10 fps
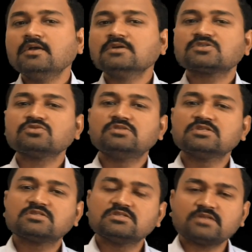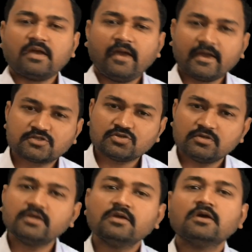So this is
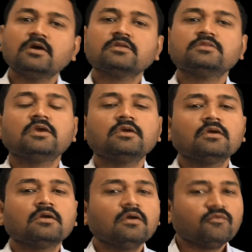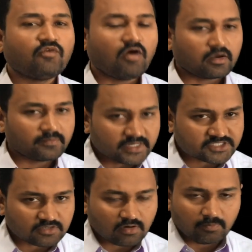actually the
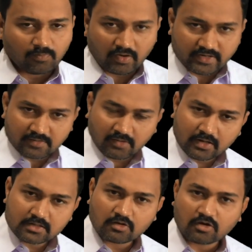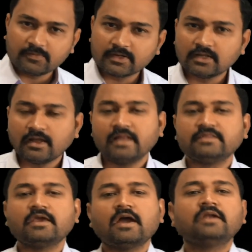formation of bonding molecular orbital and
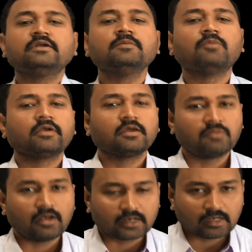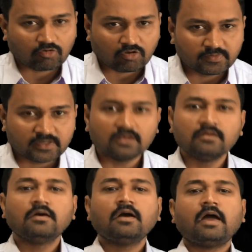the antibonding molecular orbital
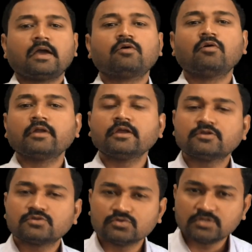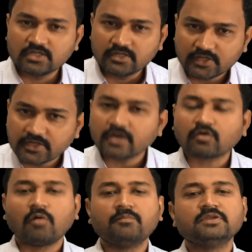according to the linear
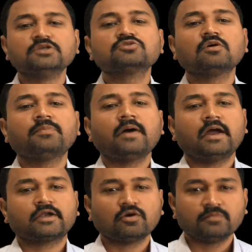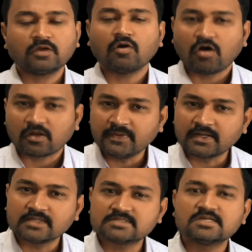combination of atomic
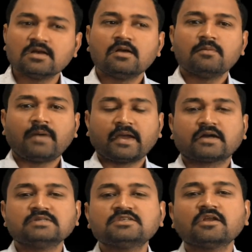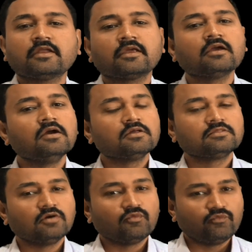orbitals by considering
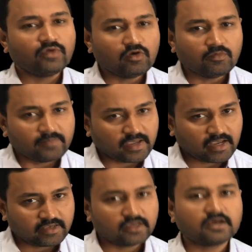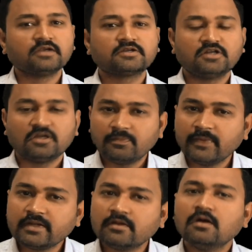the wave mechanical
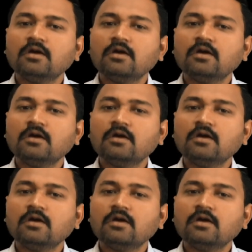treatment